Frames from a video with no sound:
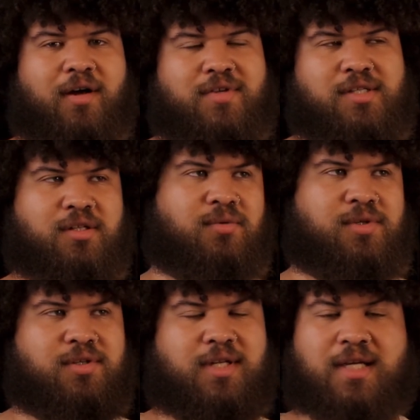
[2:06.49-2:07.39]
obviously you
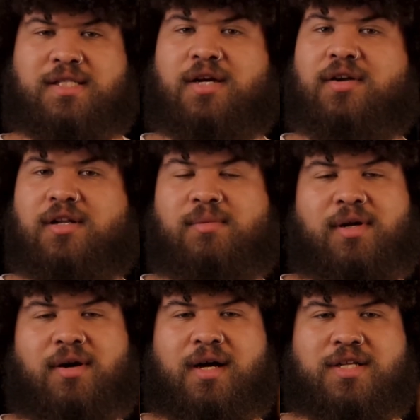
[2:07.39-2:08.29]
want your dexterity to be
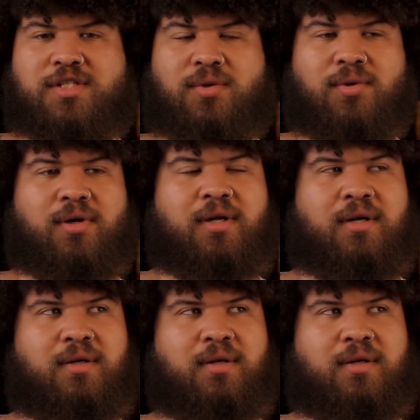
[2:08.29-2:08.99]
your highest score.